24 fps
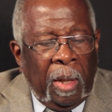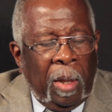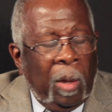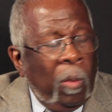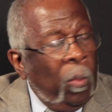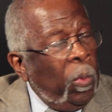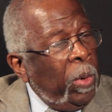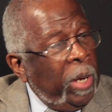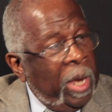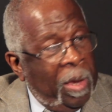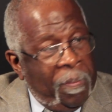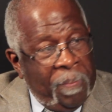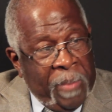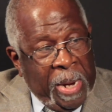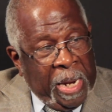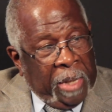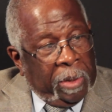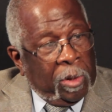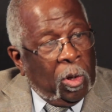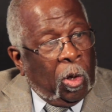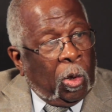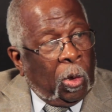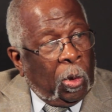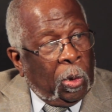we have met
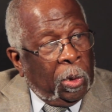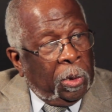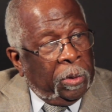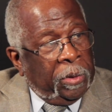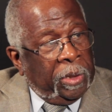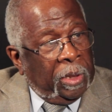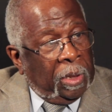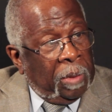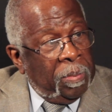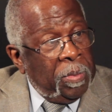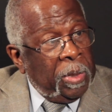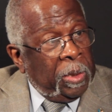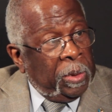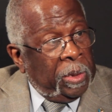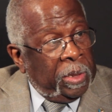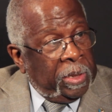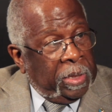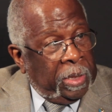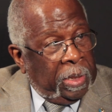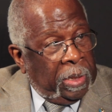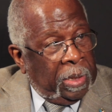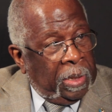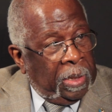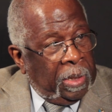all of the
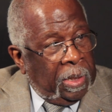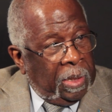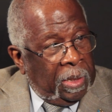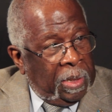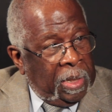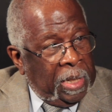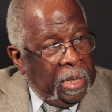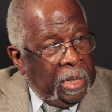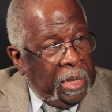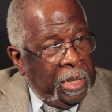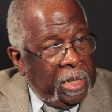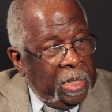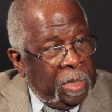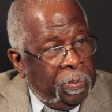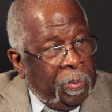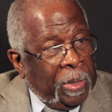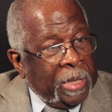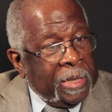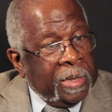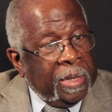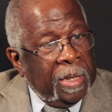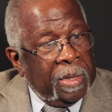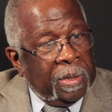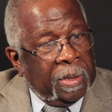community needs,
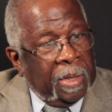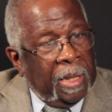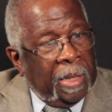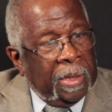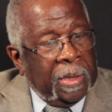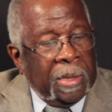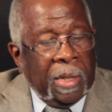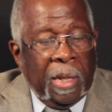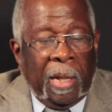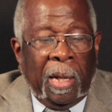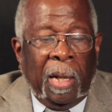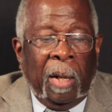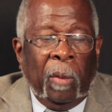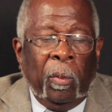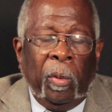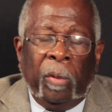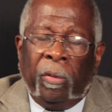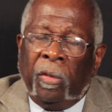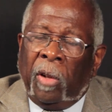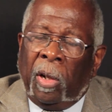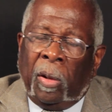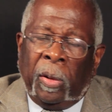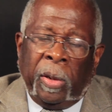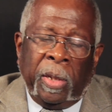but since that time, we've
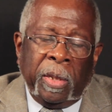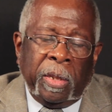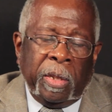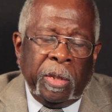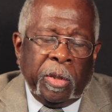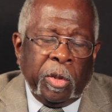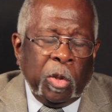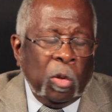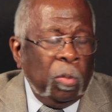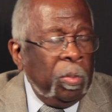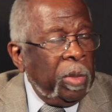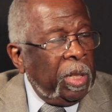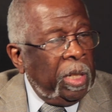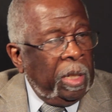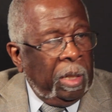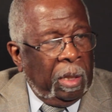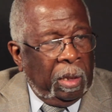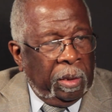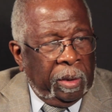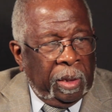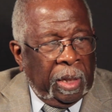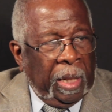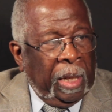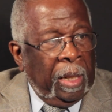gone into so many
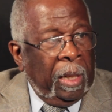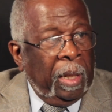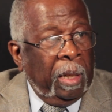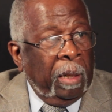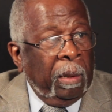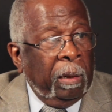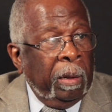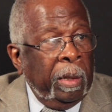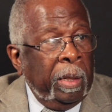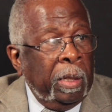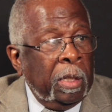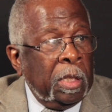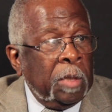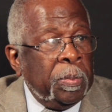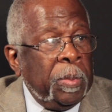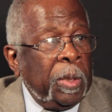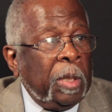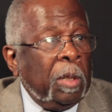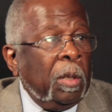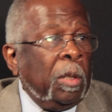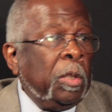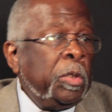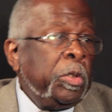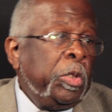other areas,
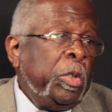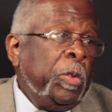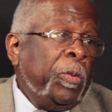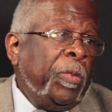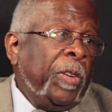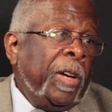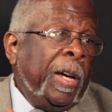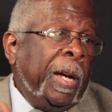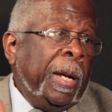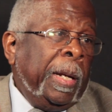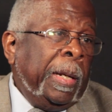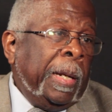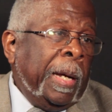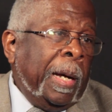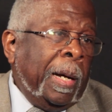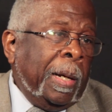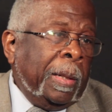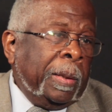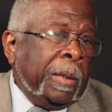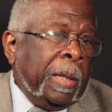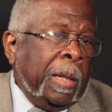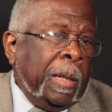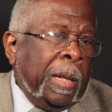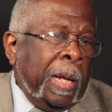because you find
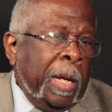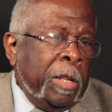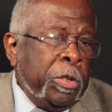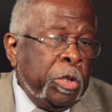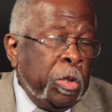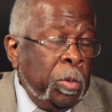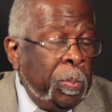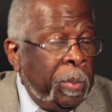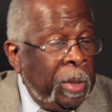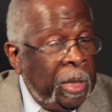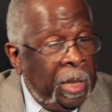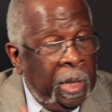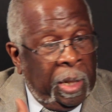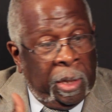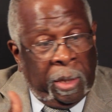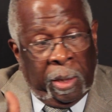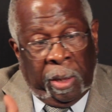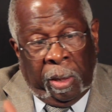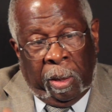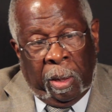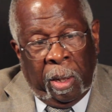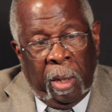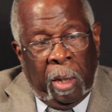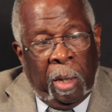out that as you begin to
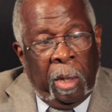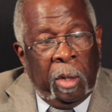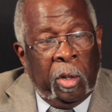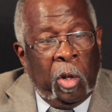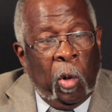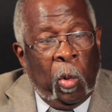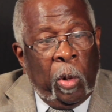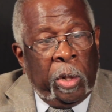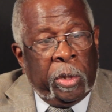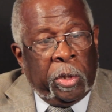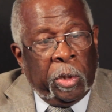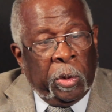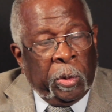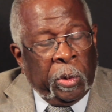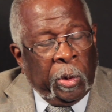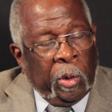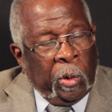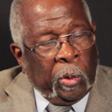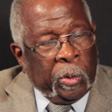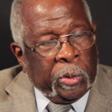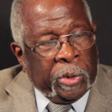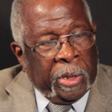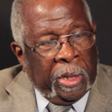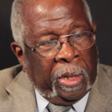go into
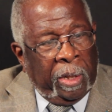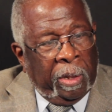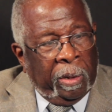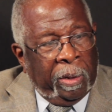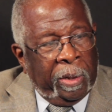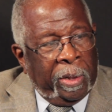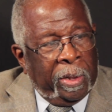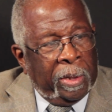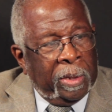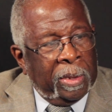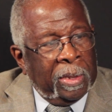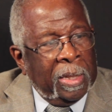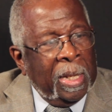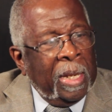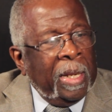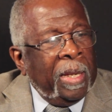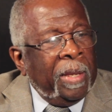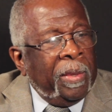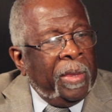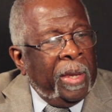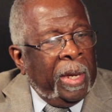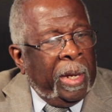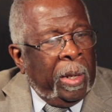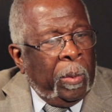those areas,
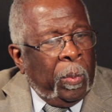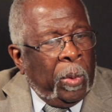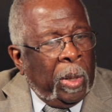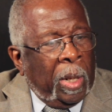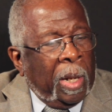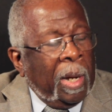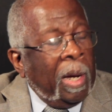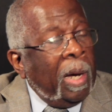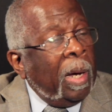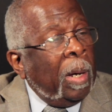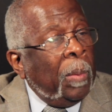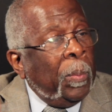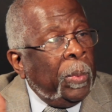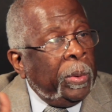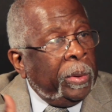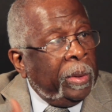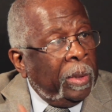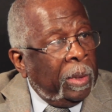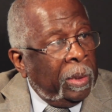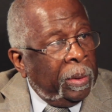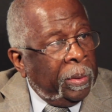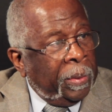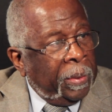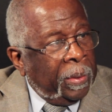they will come with
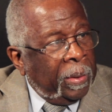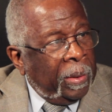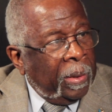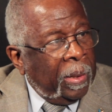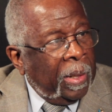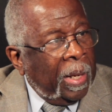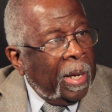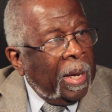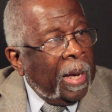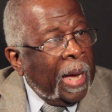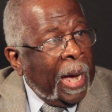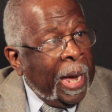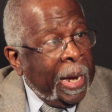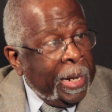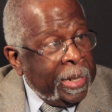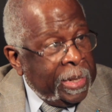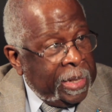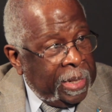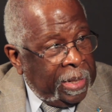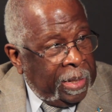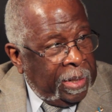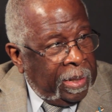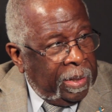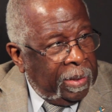other
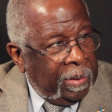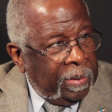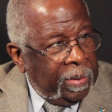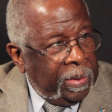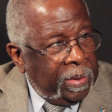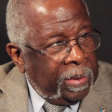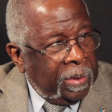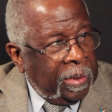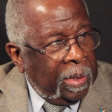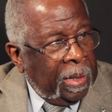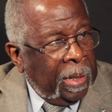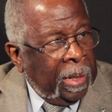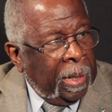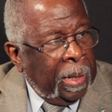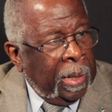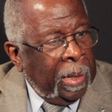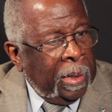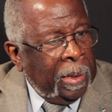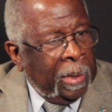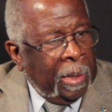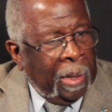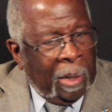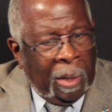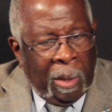ideas,
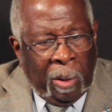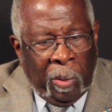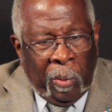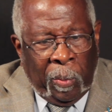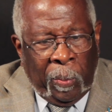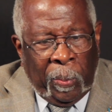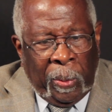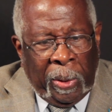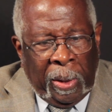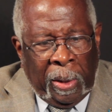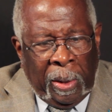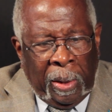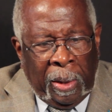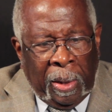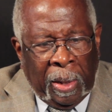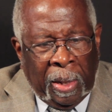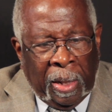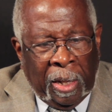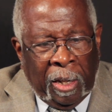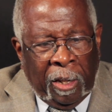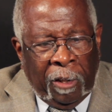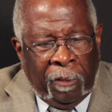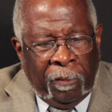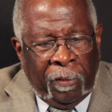and we
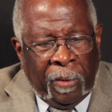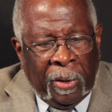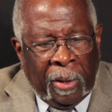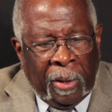have